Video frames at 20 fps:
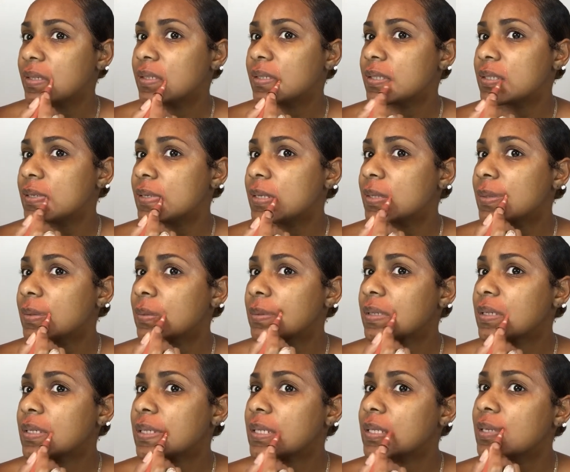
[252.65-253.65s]
So
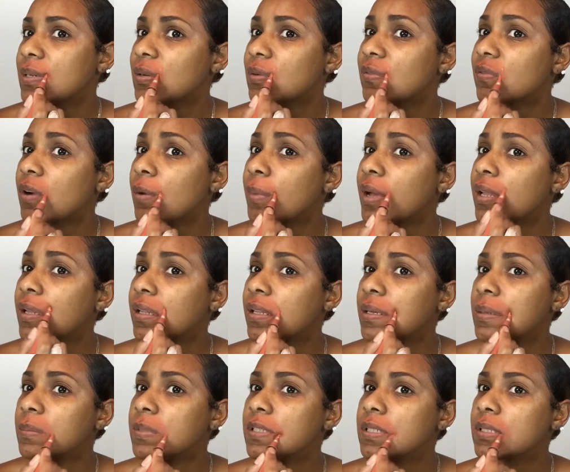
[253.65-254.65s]
I go around my
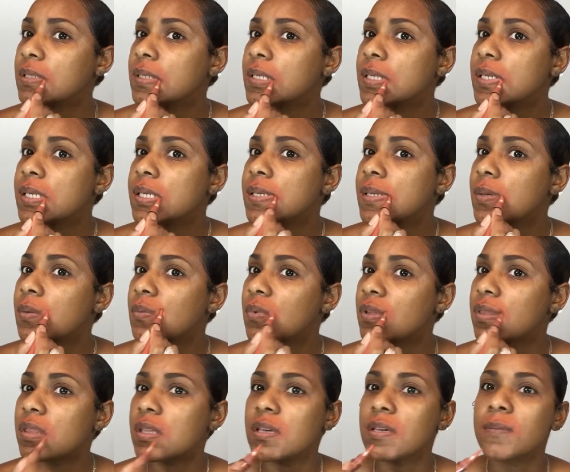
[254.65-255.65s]
lips
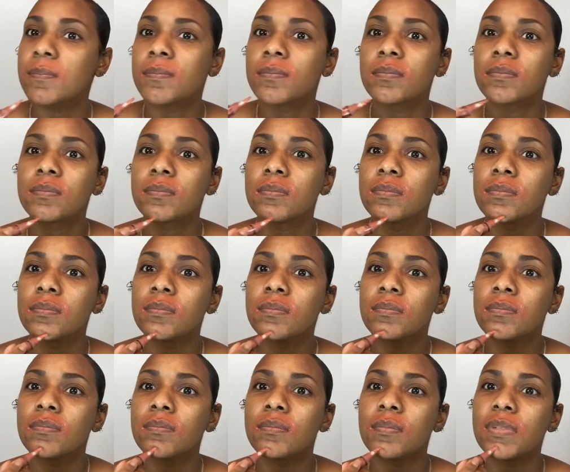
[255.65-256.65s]
with it,
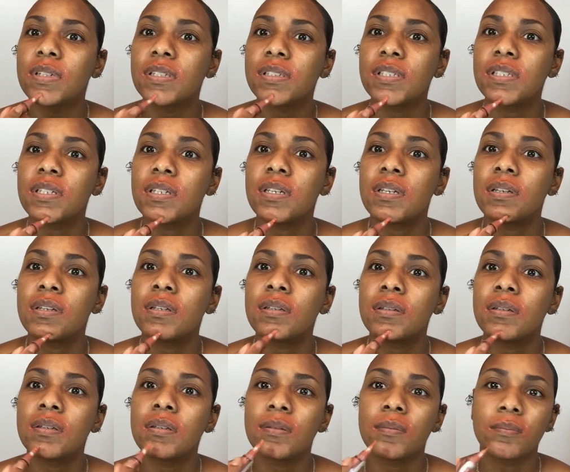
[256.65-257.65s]
my
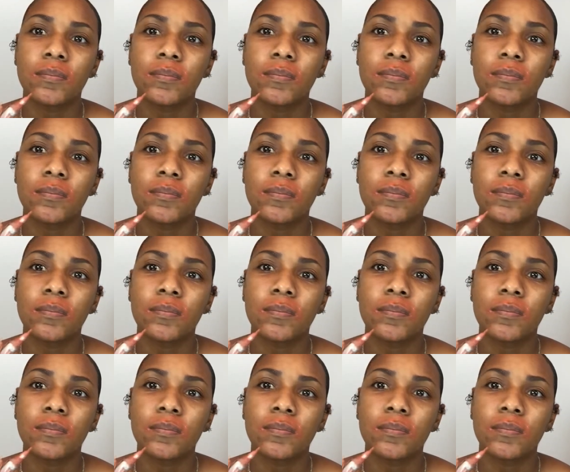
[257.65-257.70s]
chin.